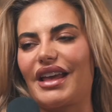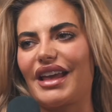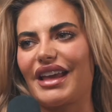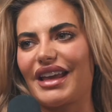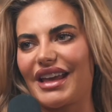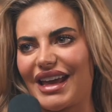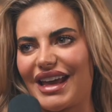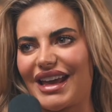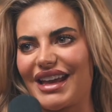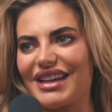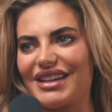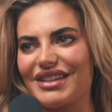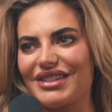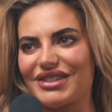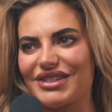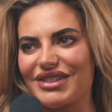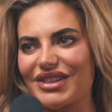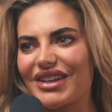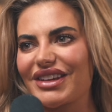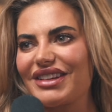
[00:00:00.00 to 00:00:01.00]
Okay,
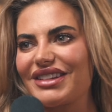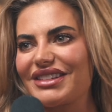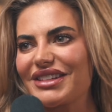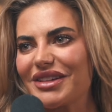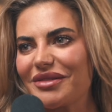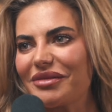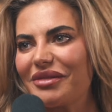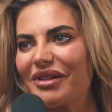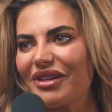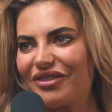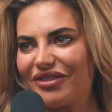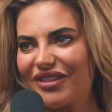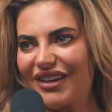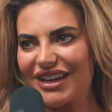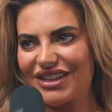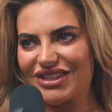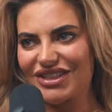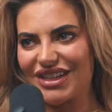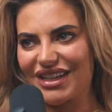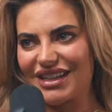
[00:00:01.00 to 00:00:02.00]
so can you tell me what a
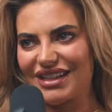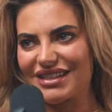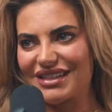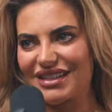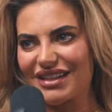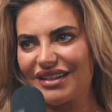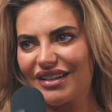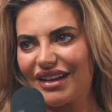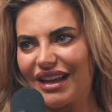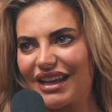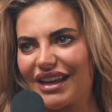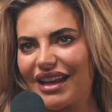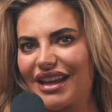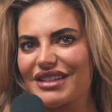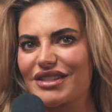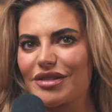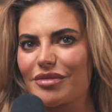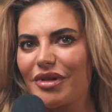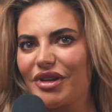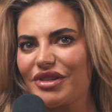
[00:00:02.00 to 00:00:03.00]
fetish is, like
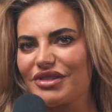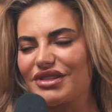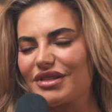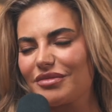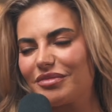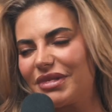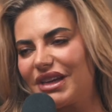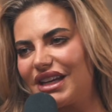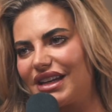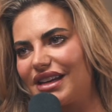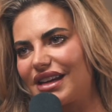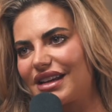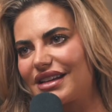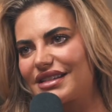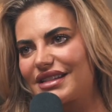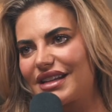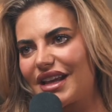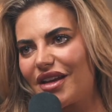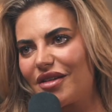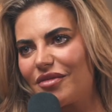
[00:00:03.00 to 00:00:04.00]
as opposed to
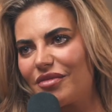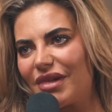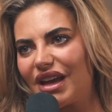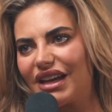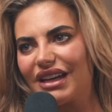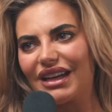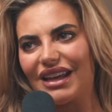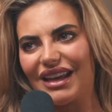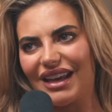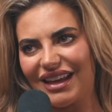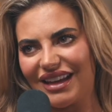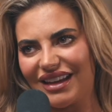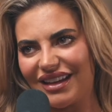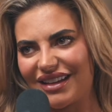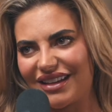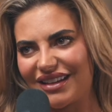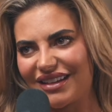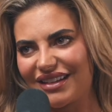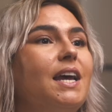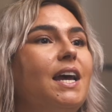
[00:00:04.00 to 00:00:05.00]
BDSM and a
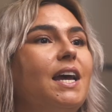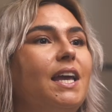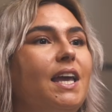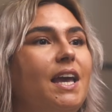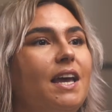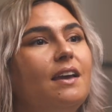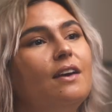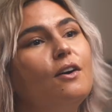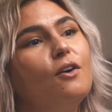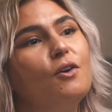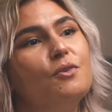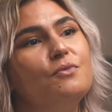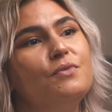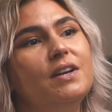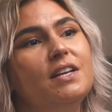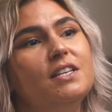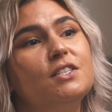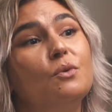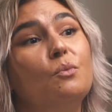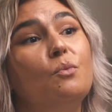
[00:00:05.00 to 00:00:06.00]
kink? A kink often
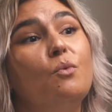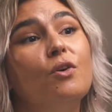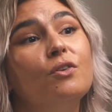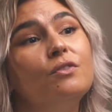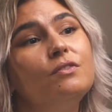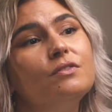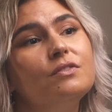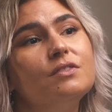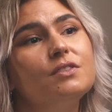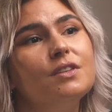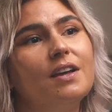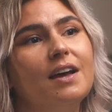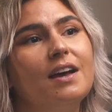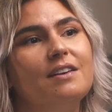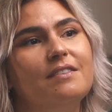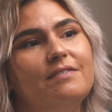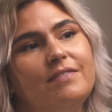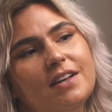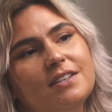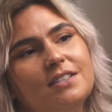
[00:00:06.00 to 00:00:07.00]
is a want and
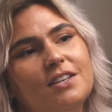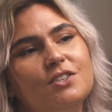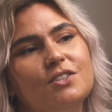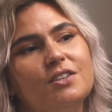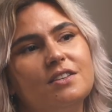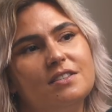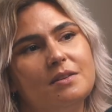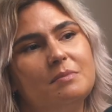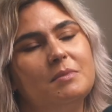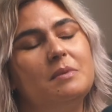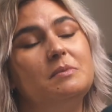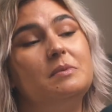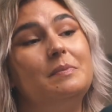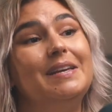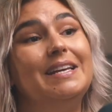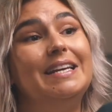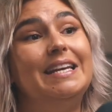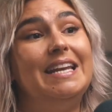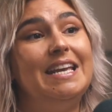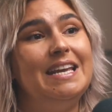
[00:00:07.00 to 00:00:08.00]
a fetish can sometimes be
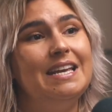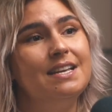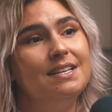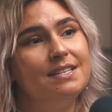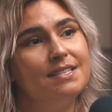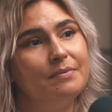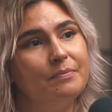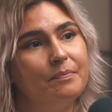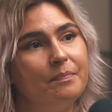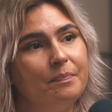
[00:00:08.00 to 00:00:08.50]
a need.